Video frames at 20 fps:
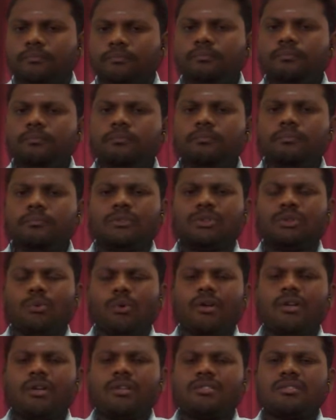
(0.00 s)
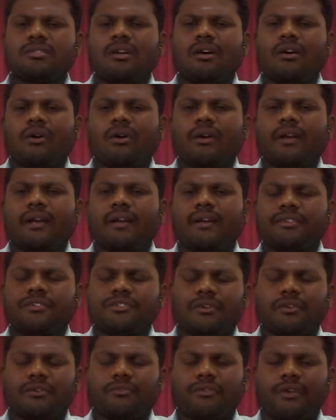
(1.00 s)
So what is the architecture
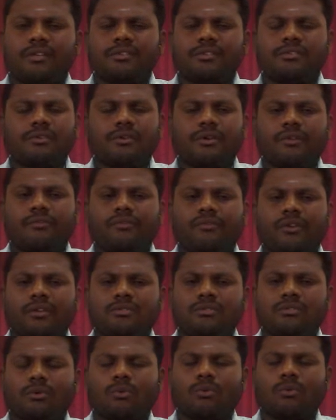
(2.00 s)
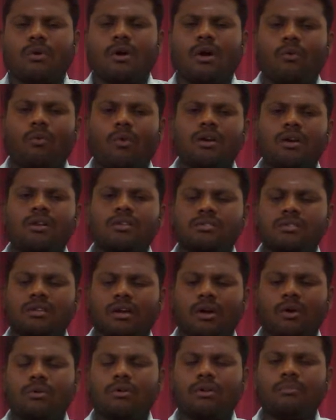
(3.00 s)
of 8085? So what is the
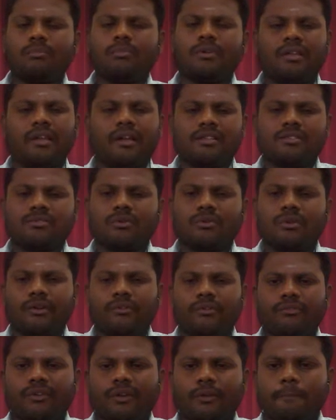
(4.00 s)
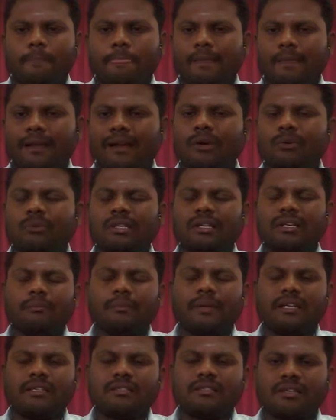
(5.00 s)
outcome in the 8085? They have three main
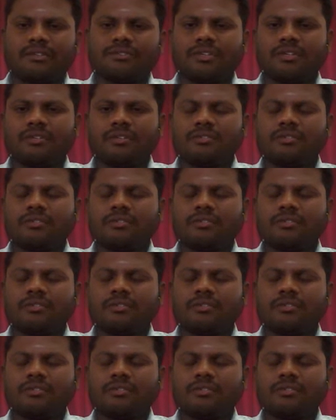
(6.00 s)
sections.